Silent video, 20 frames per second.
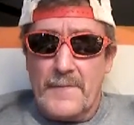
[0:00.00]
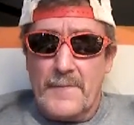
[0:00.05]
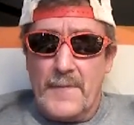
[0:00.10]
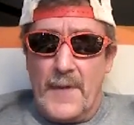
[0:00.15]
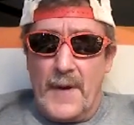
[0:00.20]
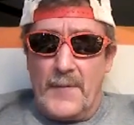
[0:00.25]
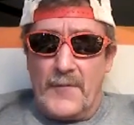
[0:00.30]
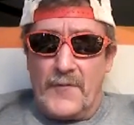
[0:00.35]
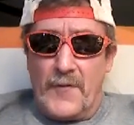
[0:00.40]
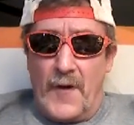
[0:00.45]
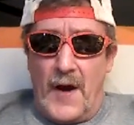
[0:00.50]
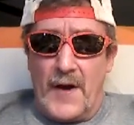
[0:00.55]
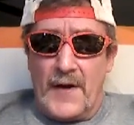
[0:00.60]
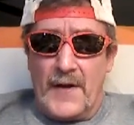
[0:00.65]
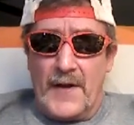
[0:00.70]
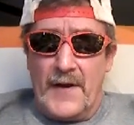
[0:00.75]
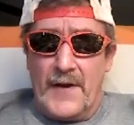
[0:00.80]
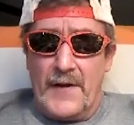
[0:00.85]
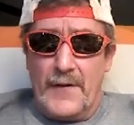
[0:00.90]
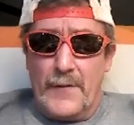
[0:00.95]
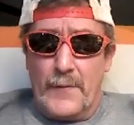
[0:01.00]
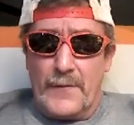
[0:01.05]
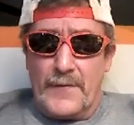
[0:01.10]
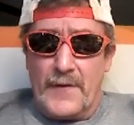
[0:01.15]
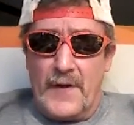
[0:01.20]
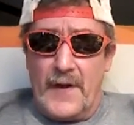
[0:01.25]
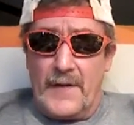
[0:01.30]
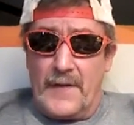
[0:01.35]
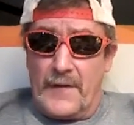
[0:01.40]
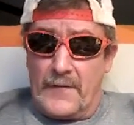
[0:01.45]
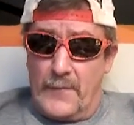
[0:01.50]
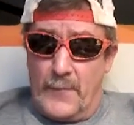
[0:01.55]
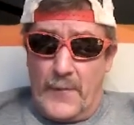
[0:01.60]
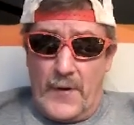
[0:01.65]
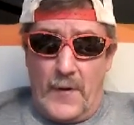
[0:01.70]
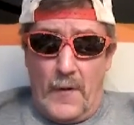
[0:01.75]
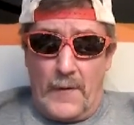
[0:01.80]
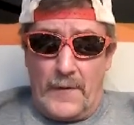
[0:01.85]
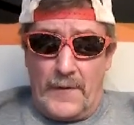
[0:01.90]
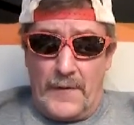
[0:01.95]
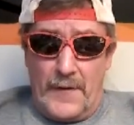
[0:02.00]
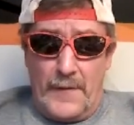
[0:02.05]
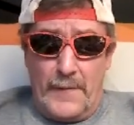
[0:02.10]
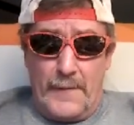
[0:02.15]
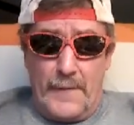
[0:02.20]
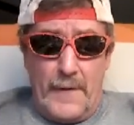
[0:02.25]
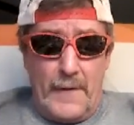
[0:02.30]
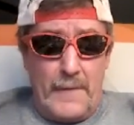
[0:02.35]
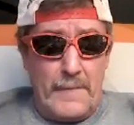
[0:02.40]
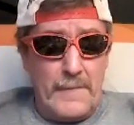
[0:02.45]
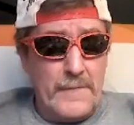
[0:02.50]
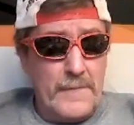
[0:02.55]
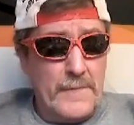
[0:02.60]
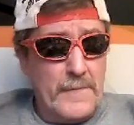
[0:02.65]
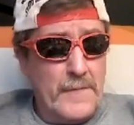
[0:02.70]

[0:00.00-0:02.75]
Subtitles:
maybe try to get into his head. It's going to be hard to do, though.